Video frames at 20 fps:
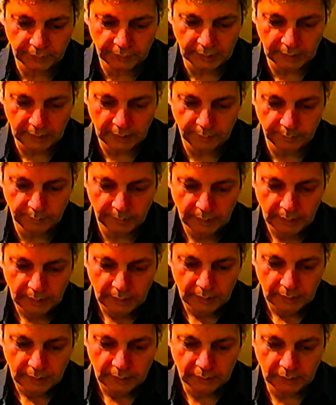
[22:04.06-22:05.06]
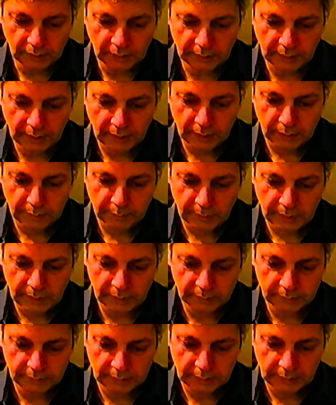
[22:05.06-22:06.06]
of the game got high
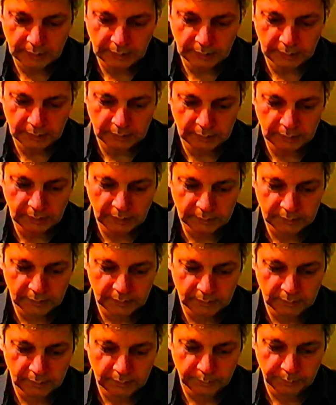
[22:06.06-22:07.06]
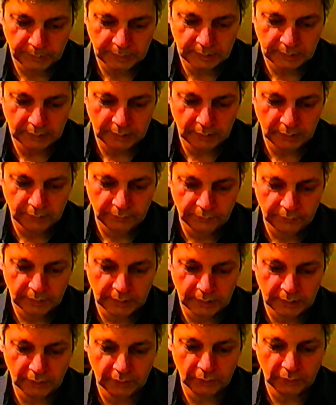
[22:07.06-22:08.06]
marks. He doesn't believe
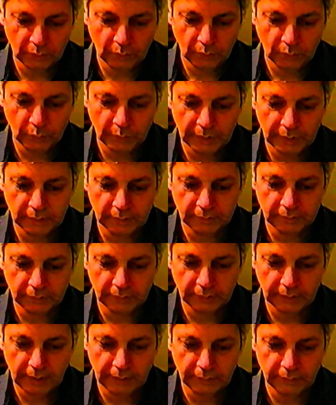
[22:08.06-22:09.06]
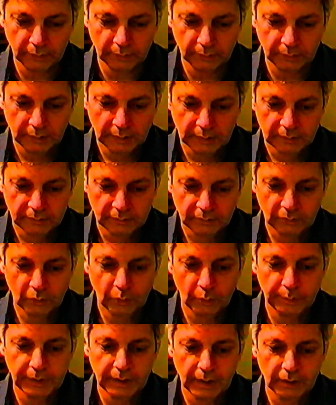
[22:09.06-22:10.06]
in a no-win scenario. The
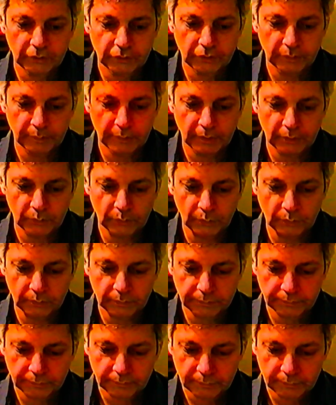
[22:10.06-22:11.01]
Kobayashi Maru.